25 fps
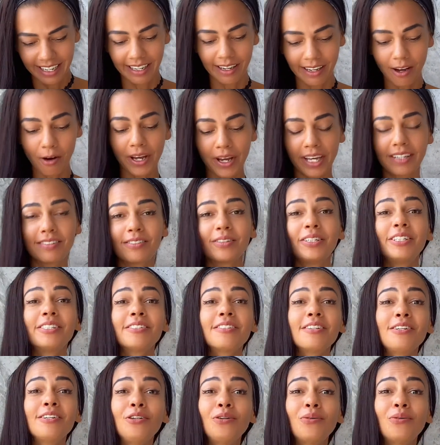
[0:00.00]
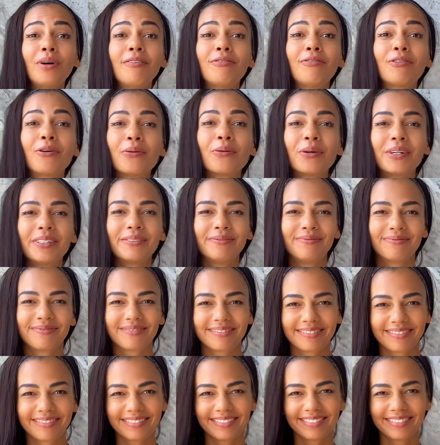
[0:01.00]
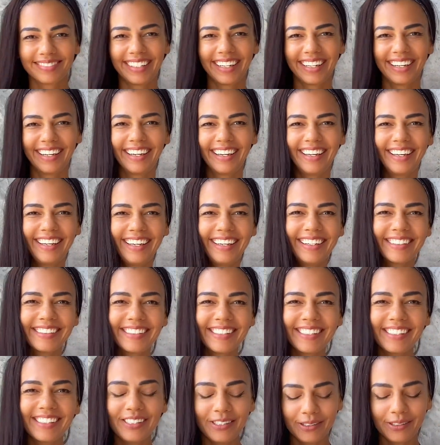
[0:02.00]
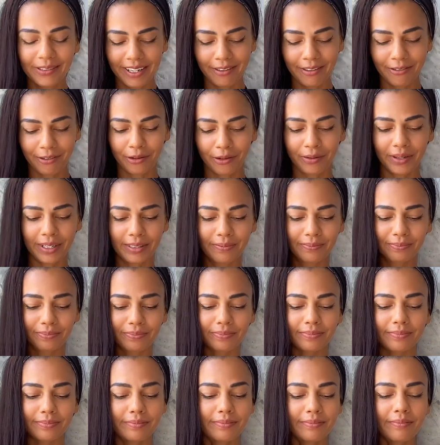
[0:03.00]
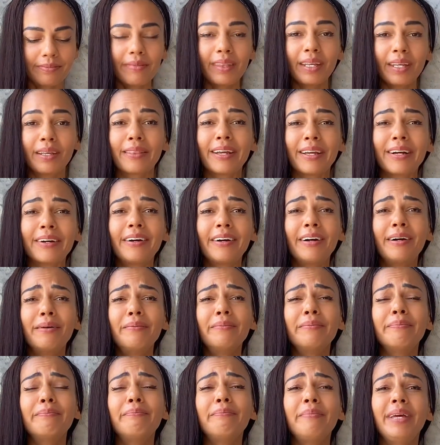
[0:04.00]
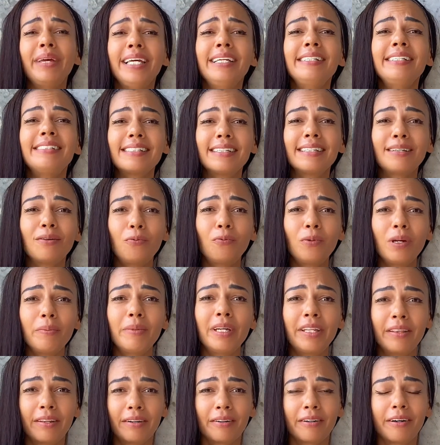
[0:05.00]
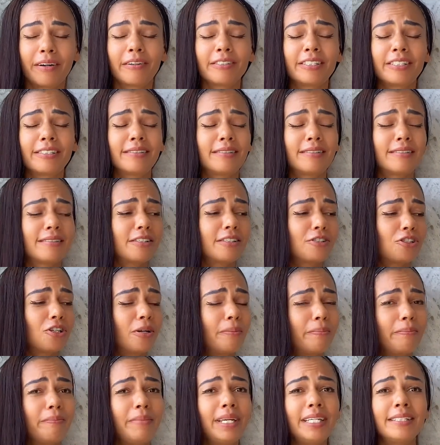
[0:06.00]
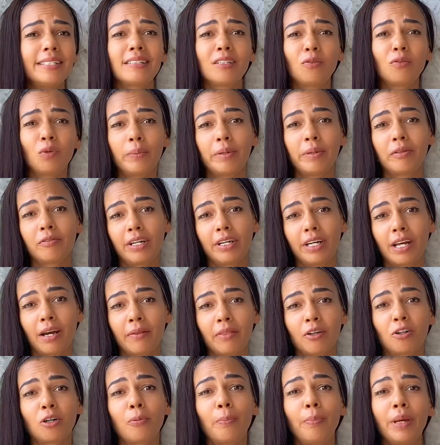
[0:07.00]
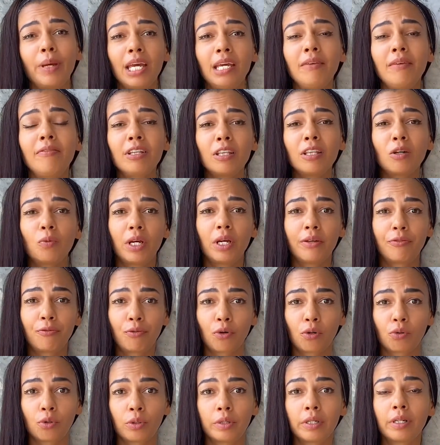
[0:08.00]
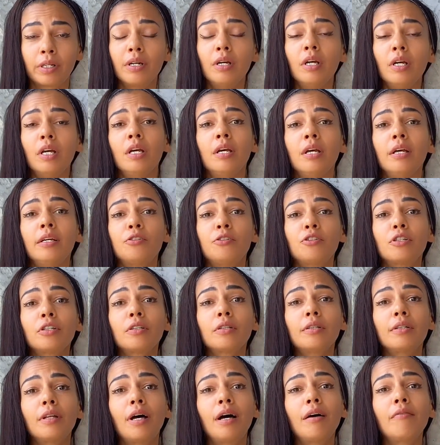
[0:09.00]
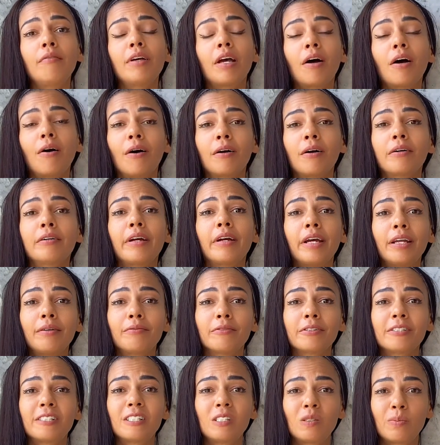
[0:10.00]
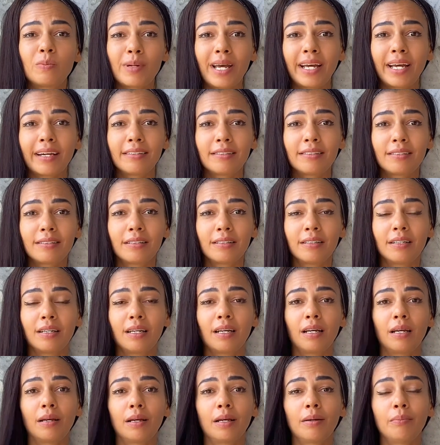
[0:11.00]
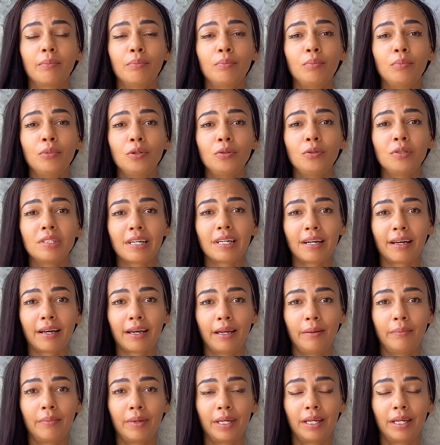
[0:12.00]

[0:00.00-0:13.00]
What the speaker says: Okay, so here's the new way forward. Here's the new way forward. There are amazing women. There are such amazing women right now that are paving the way forward to love, honor, and respect moon time.